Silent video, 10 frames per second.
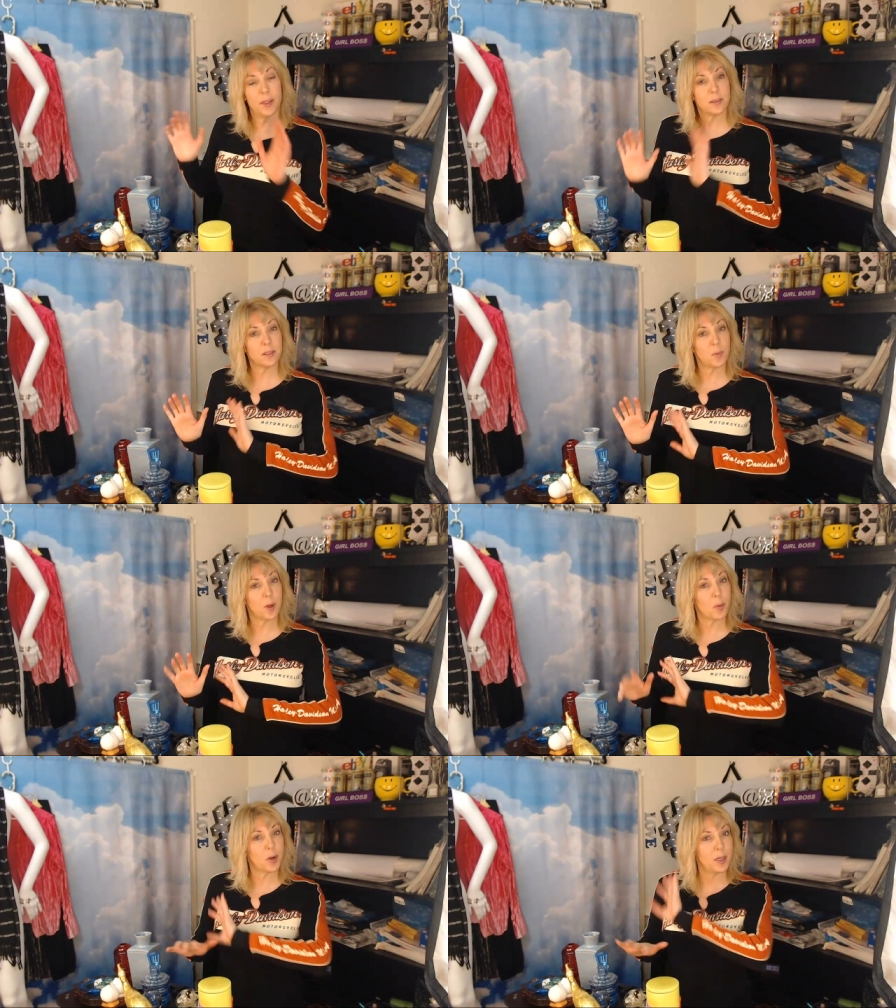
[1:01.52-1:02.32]
this is
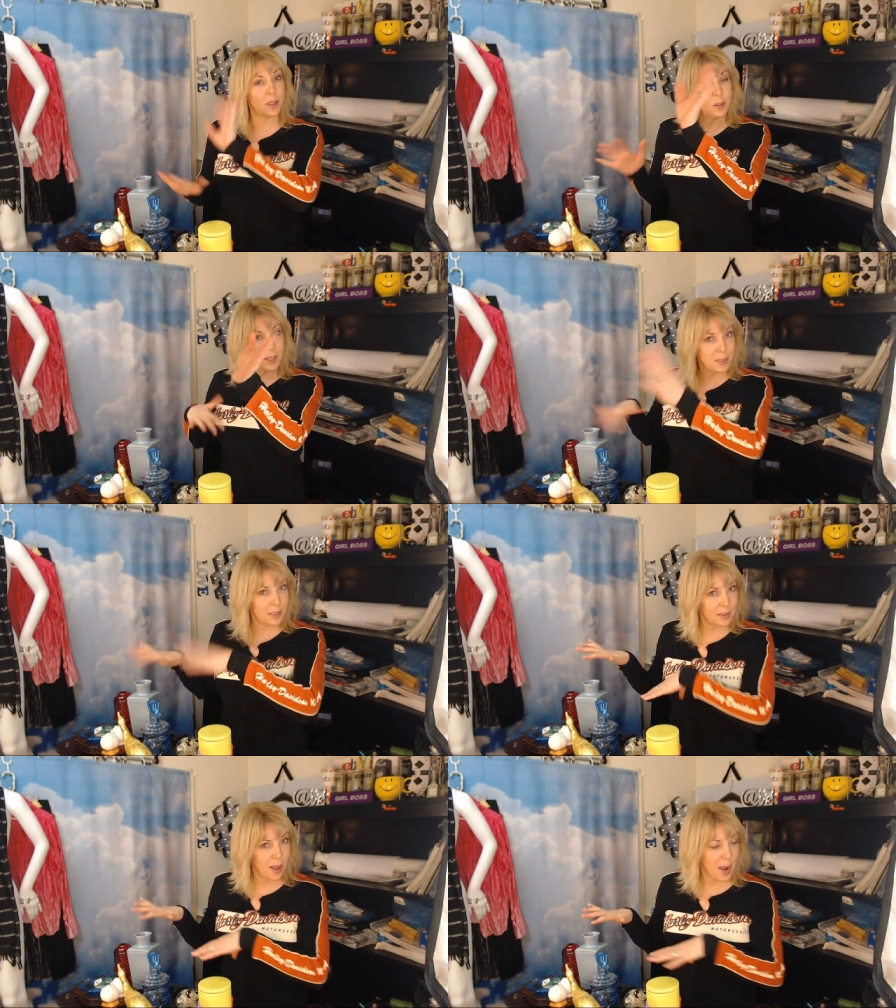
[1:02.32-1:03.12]
where we're going to look at
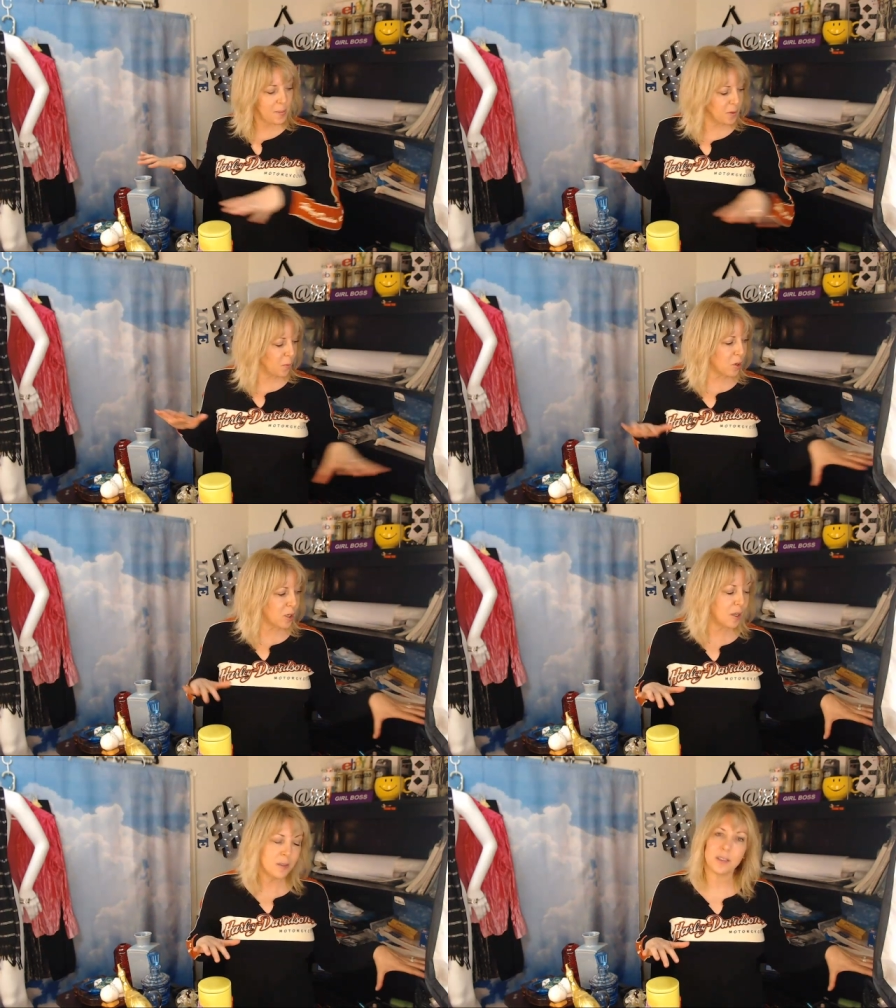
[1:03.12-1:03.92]
these items more
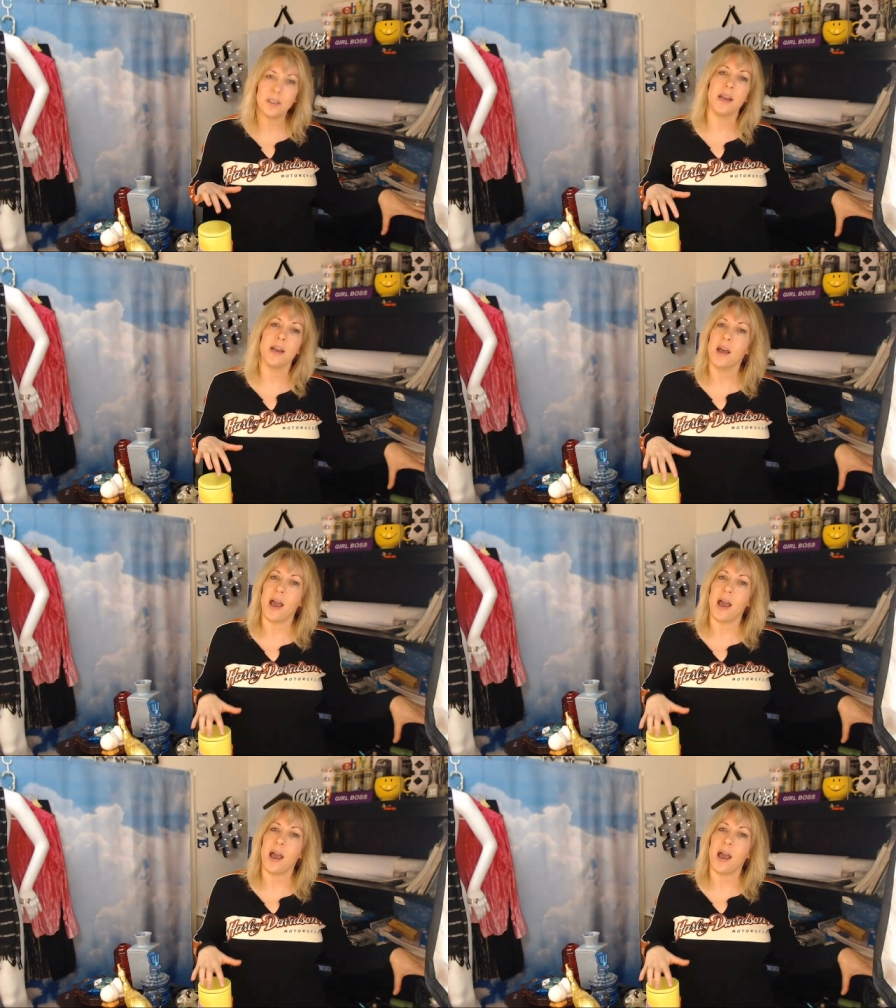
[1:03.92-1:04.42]
closely.